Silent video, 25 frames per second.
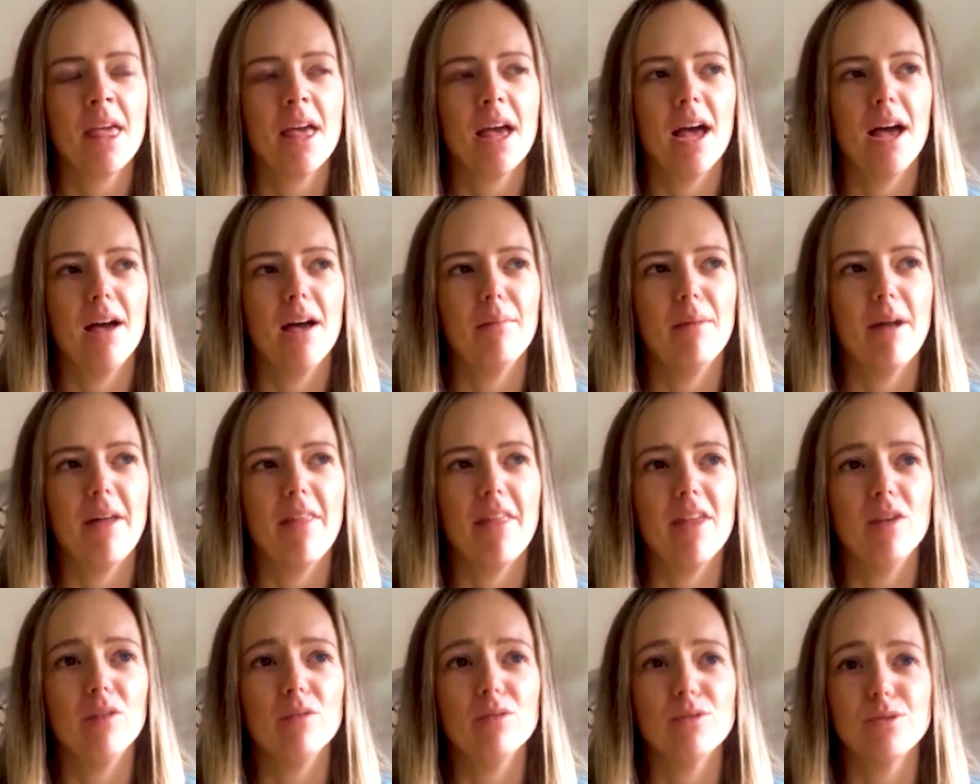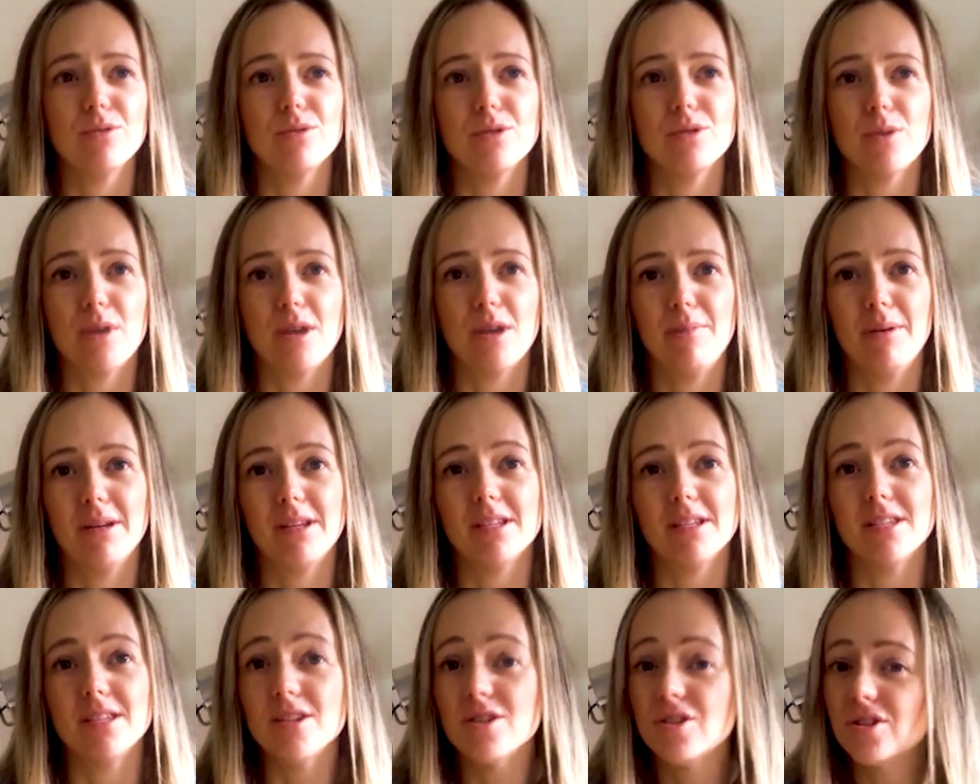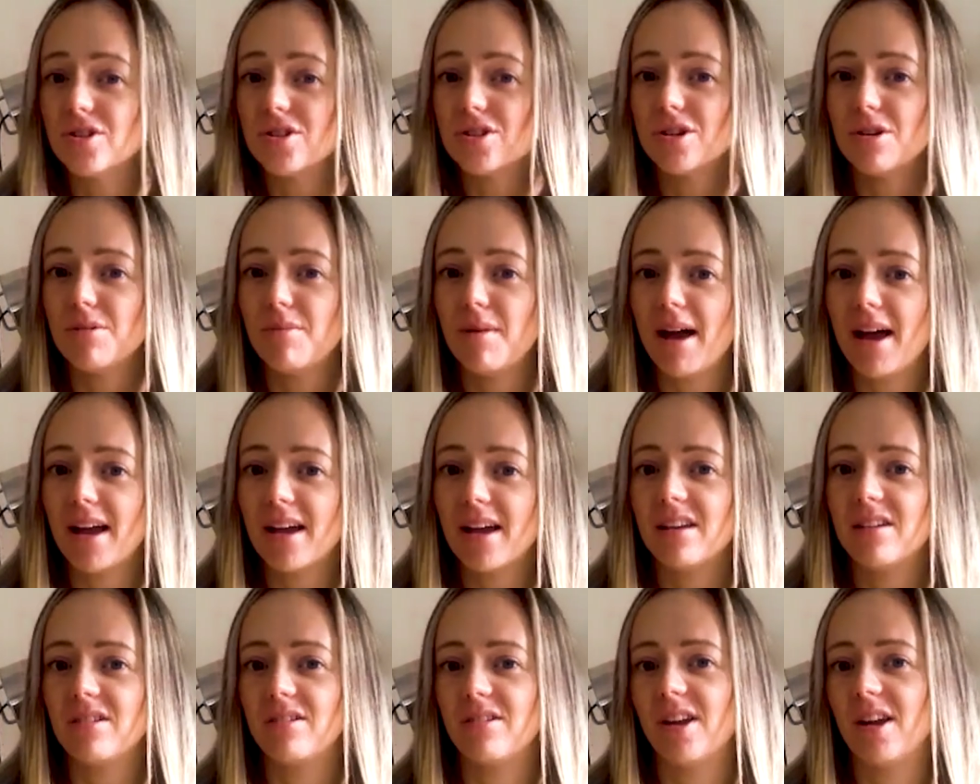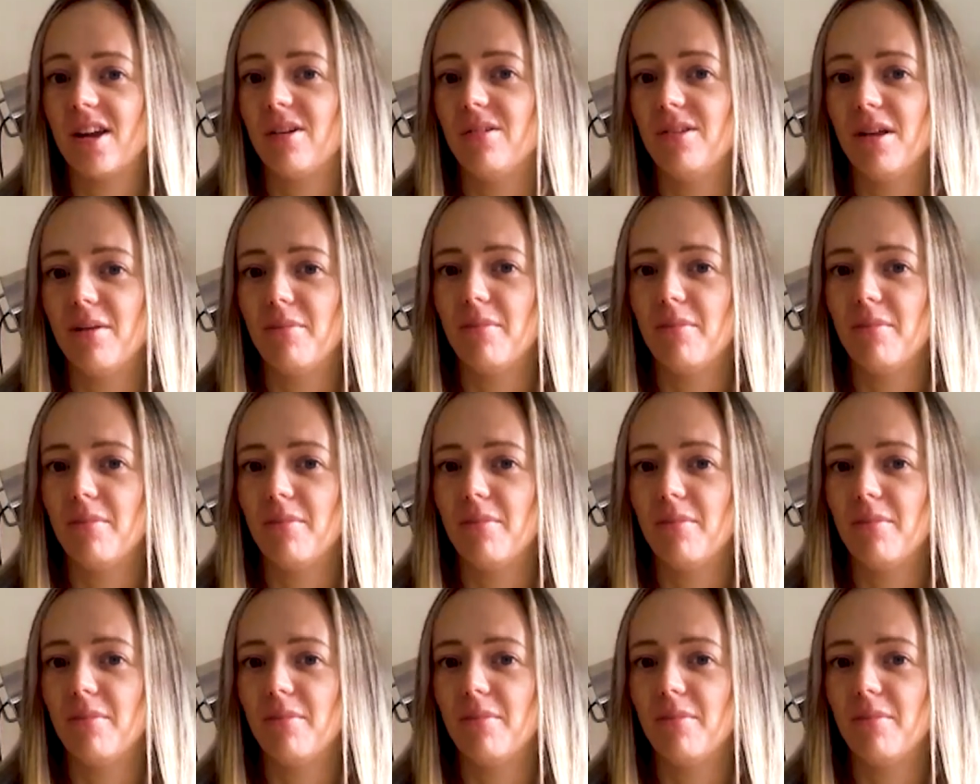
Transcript: Um, and then also it's quite a big decision to go back, to get all that